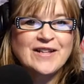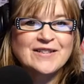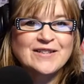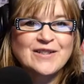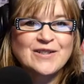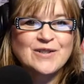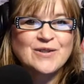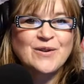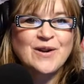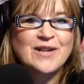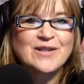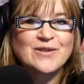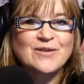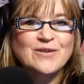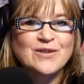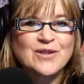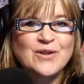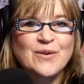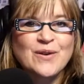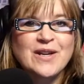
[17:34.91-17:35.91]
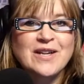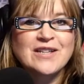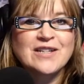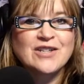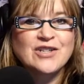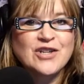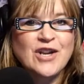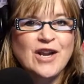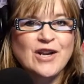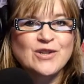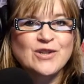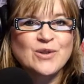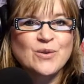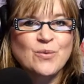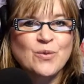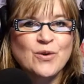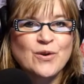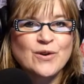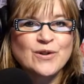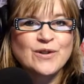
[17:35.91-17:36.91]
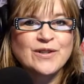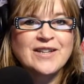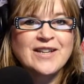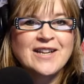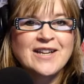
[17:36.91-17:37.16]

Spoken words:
that you guys are doing to change the world.